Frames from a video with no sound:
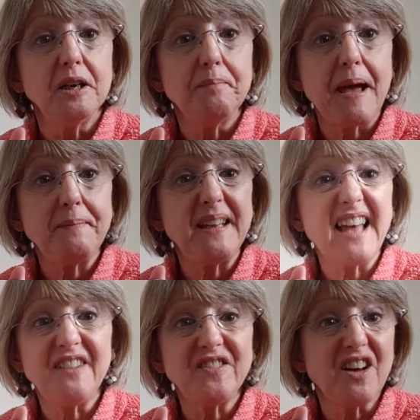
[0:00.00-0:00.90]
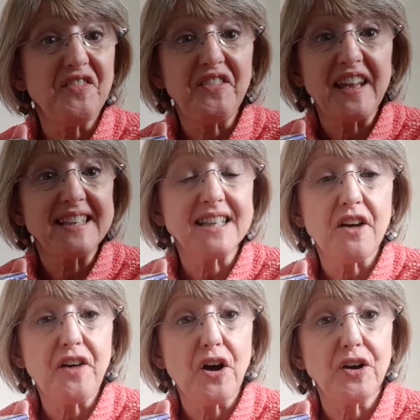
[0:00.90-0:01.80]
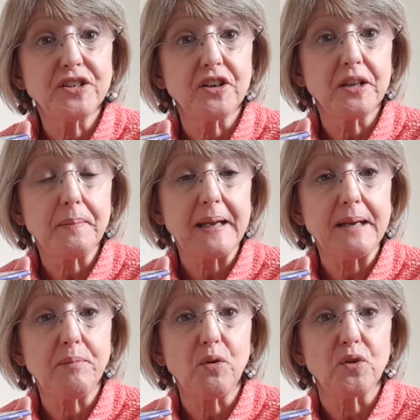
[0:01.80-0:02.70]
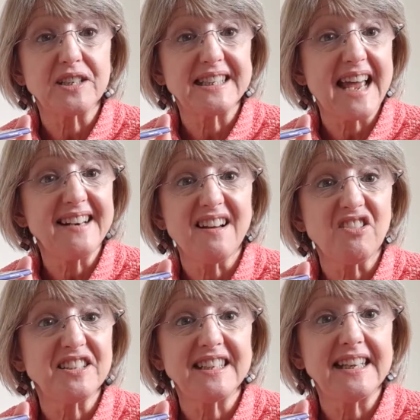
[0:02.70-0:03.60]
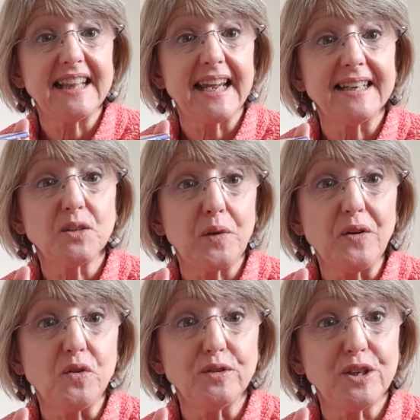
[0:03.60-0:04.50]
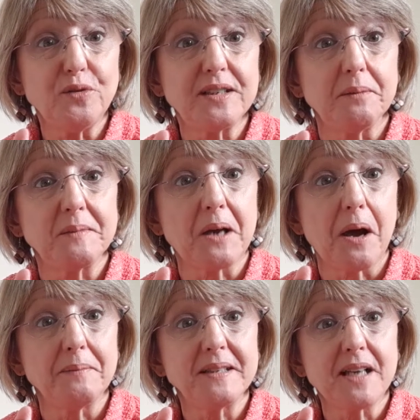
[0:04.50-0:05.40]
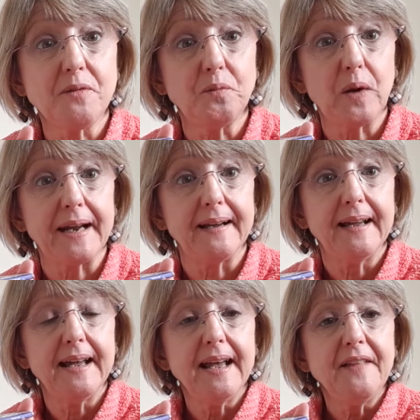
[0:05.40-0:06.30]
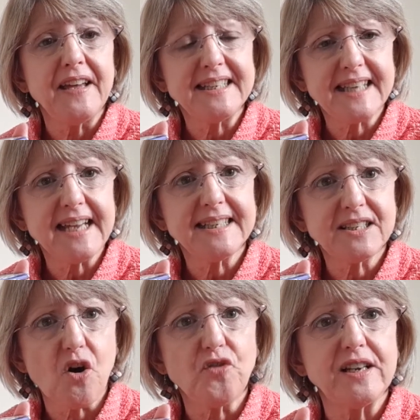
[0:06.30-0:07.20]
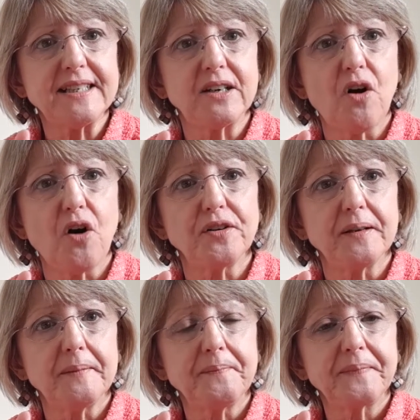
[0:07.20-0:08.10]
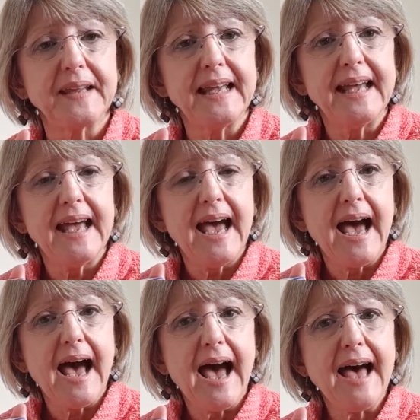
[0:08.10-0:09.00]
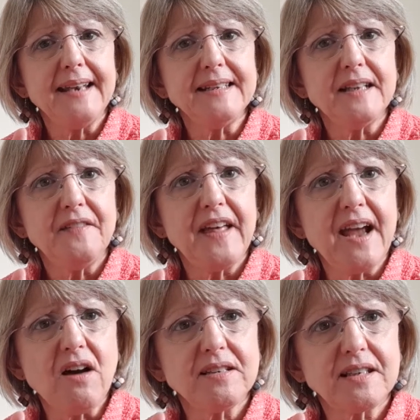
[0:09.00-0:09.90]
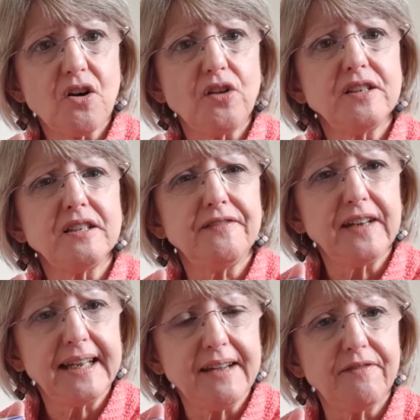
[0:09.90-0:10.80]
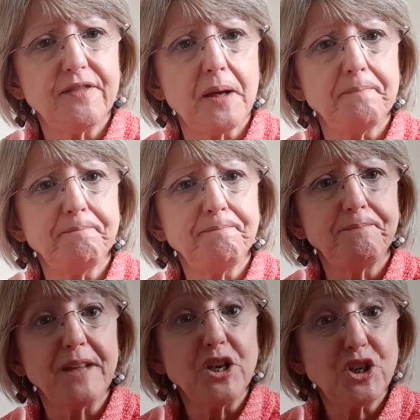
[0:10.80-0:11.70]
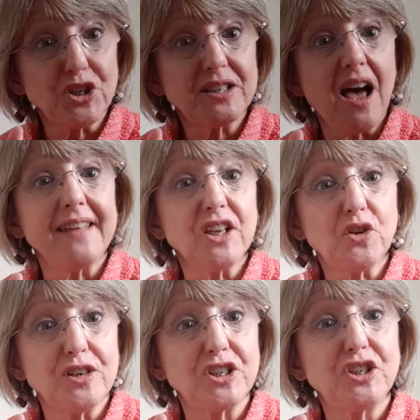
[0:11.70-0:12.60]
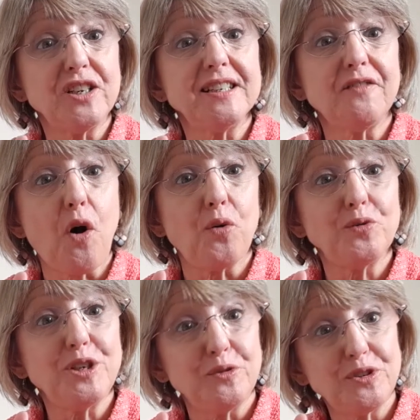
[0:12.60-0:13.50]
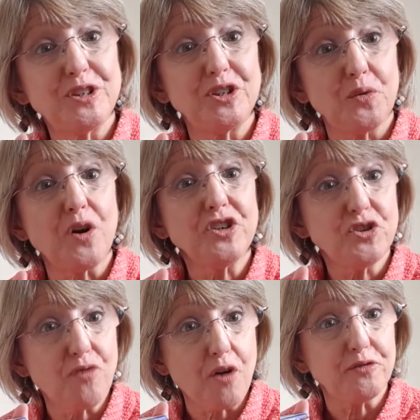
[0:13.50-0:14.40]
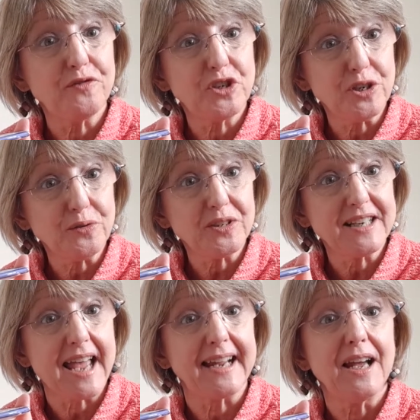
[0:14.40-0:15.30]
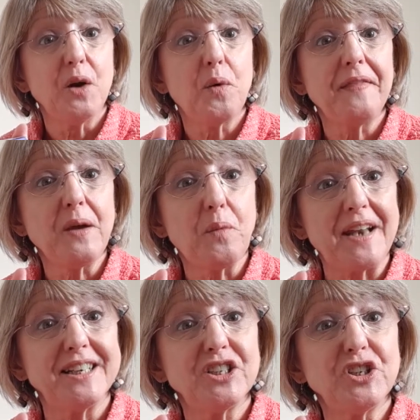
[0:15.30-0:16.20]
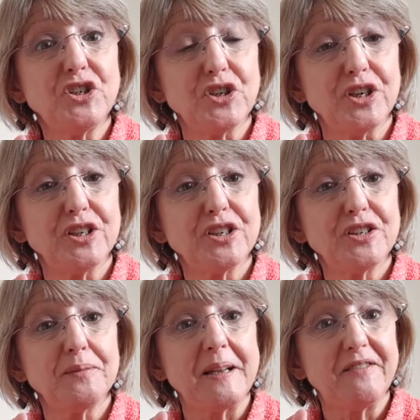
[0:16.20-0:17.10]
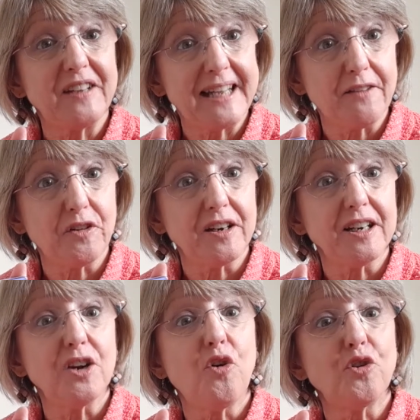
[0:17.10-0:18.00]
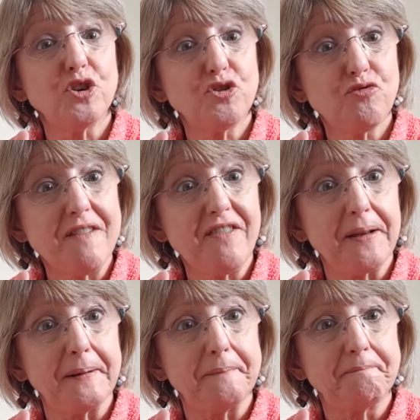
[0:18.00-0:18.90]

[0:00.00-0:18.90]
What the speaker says: Maybe they've done things that have hurt other people or said nasty things. We all do sometimes, don't we? They say sorry to God and they ask God to forgive them, just like the Christians of old used to do on Shrove Tuesday when they went to church to be forgiven or shriven.